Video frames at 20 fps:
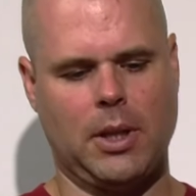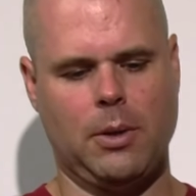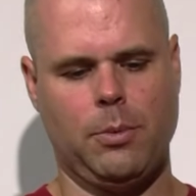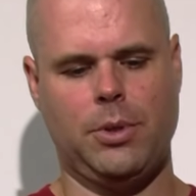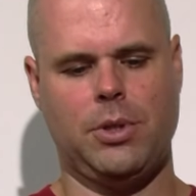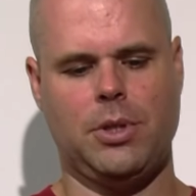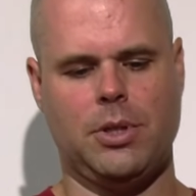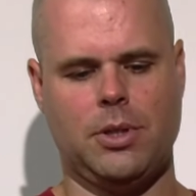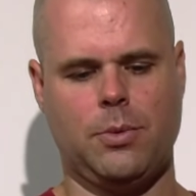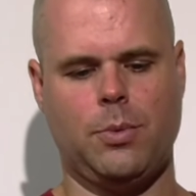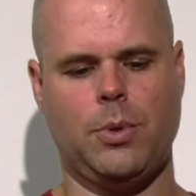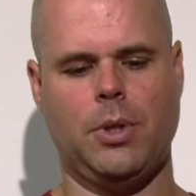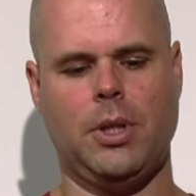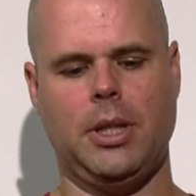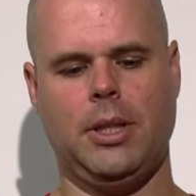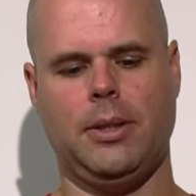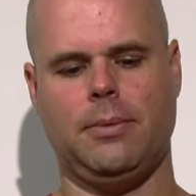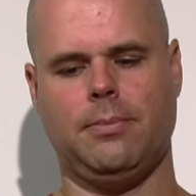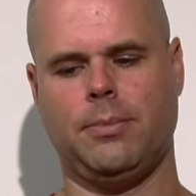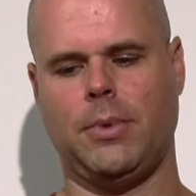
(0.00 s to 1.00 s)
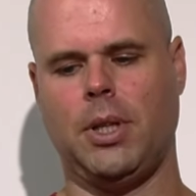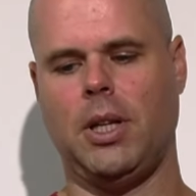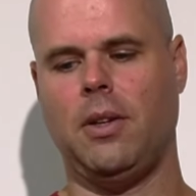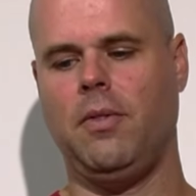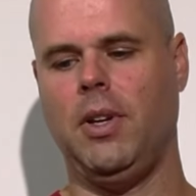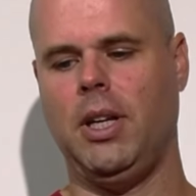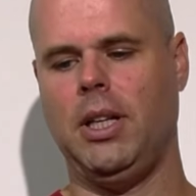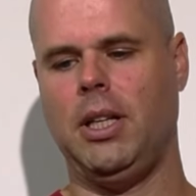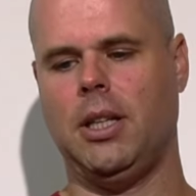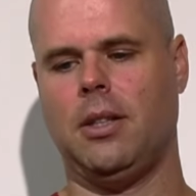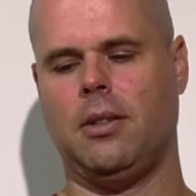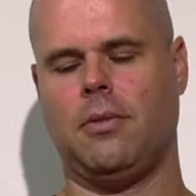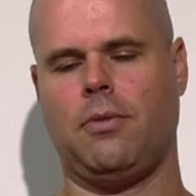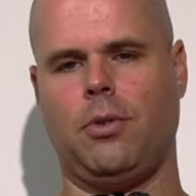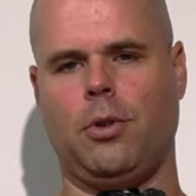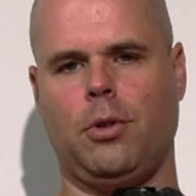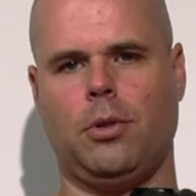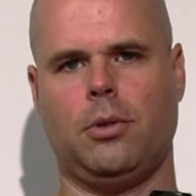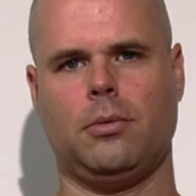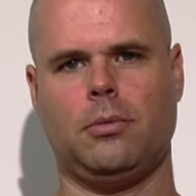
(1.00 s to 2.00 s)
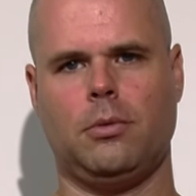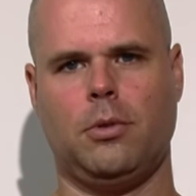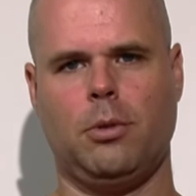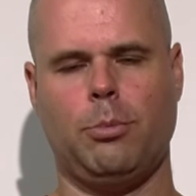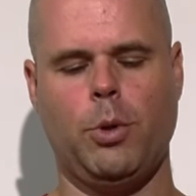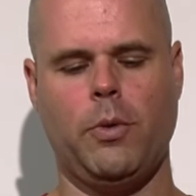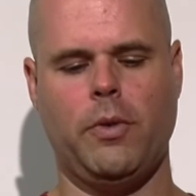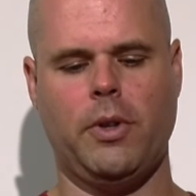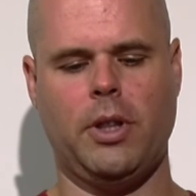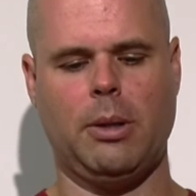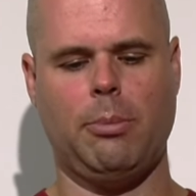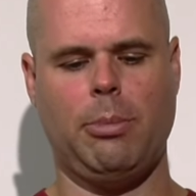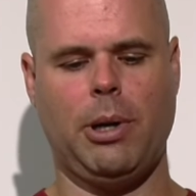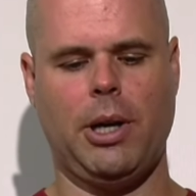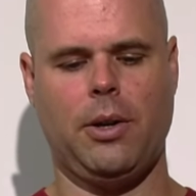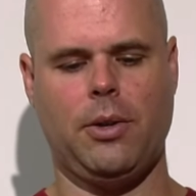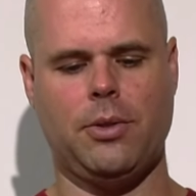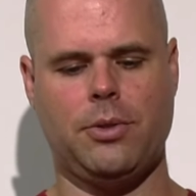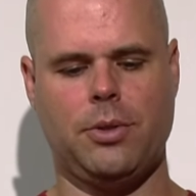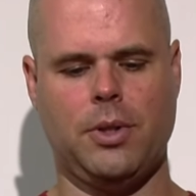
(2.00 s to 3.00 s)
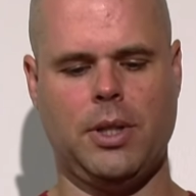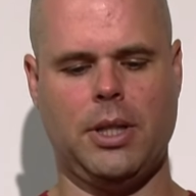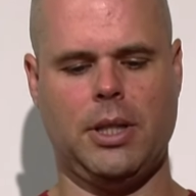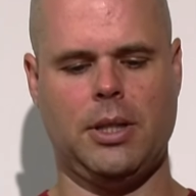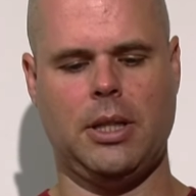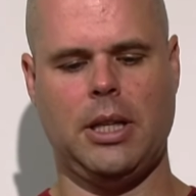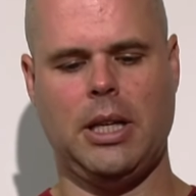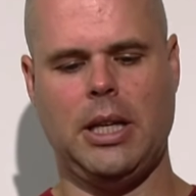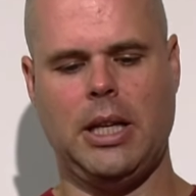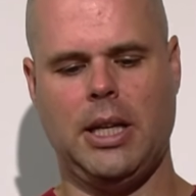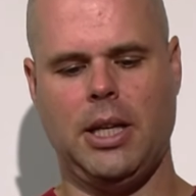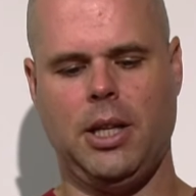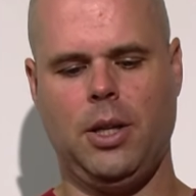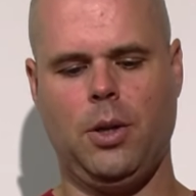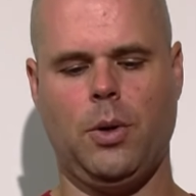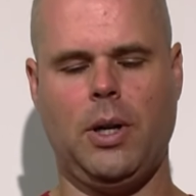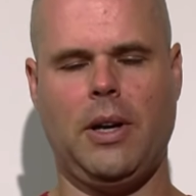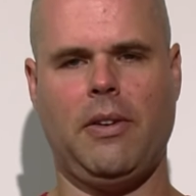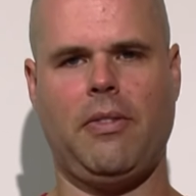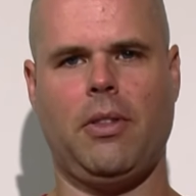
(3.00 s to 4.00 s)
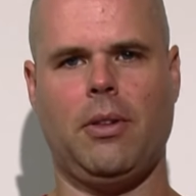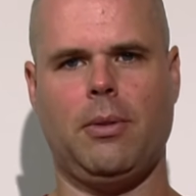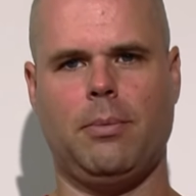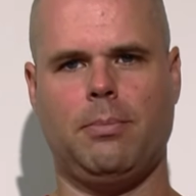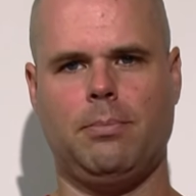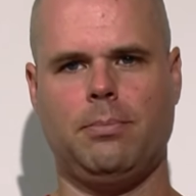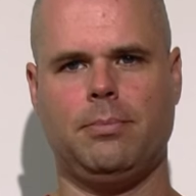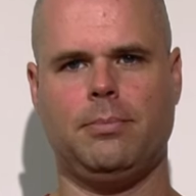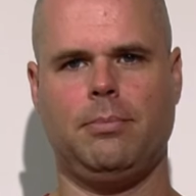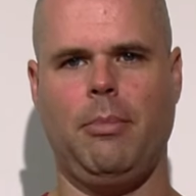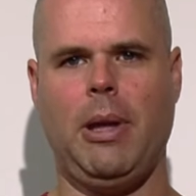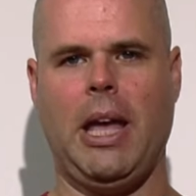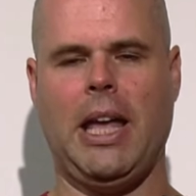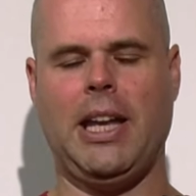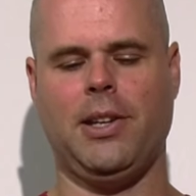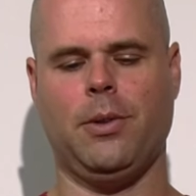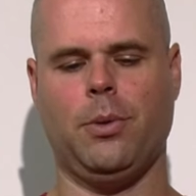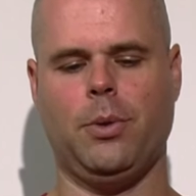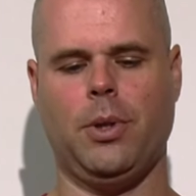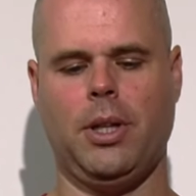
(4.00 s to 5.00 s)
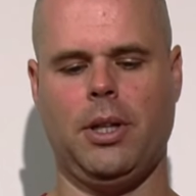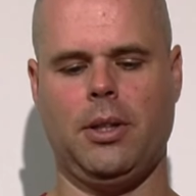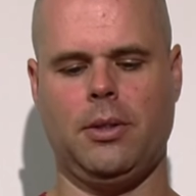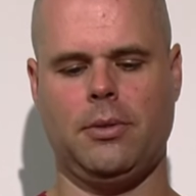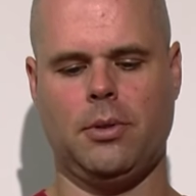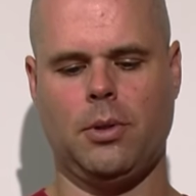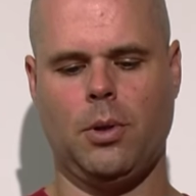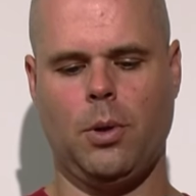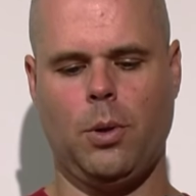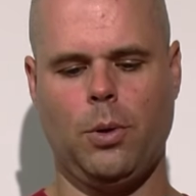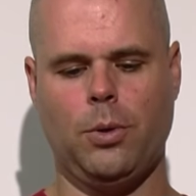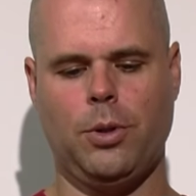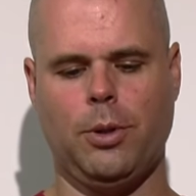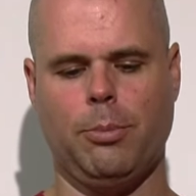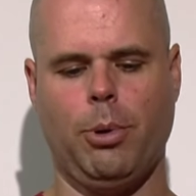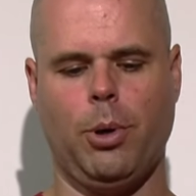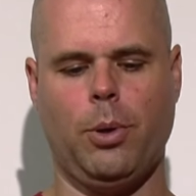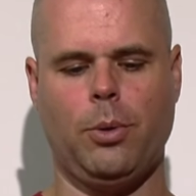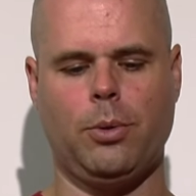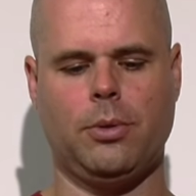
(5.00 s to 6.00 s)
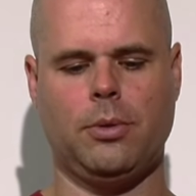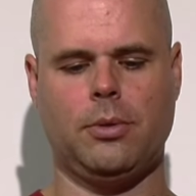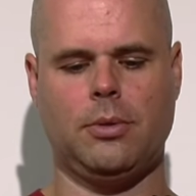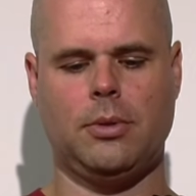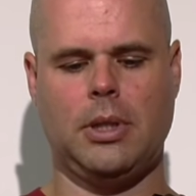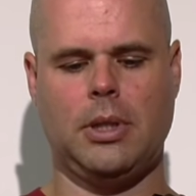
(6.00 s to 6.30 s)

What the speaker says: which is really convenient for removing the barrel so that you don't have to manually hold the bolt